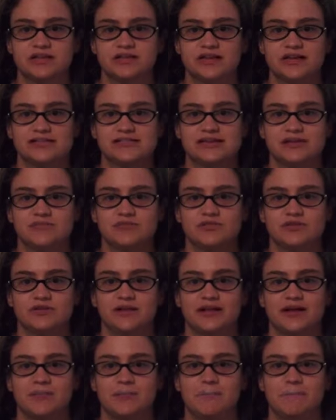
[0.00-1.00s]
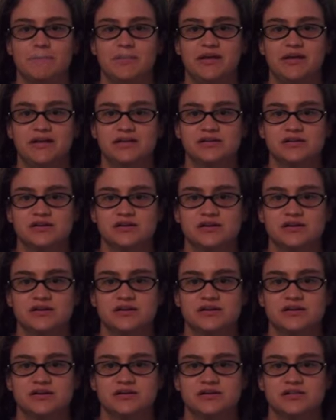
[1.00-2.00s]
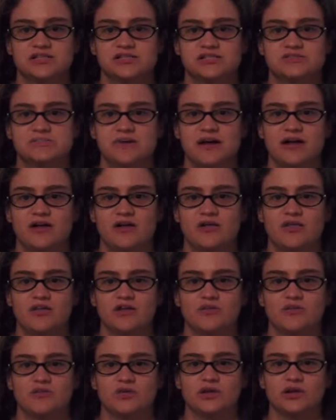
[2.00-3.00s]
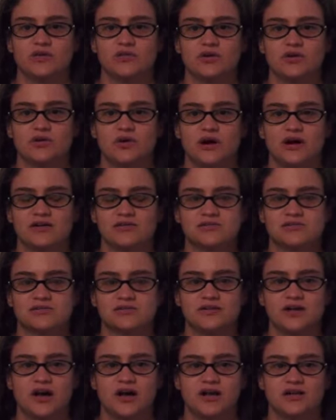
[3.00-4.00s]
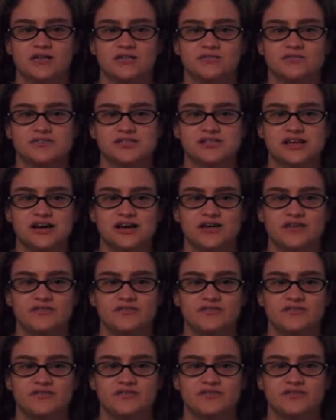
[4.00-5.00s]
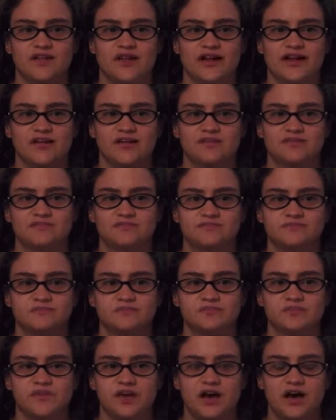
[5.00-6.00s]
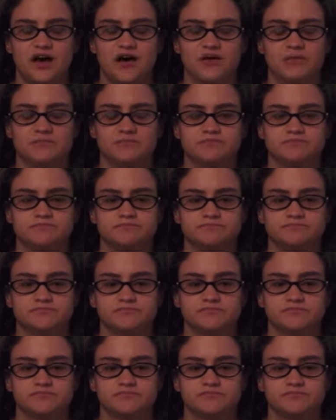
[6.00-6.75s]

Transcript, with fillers: unless I'm doing like a big spell that really requires a lot of stuff, like um,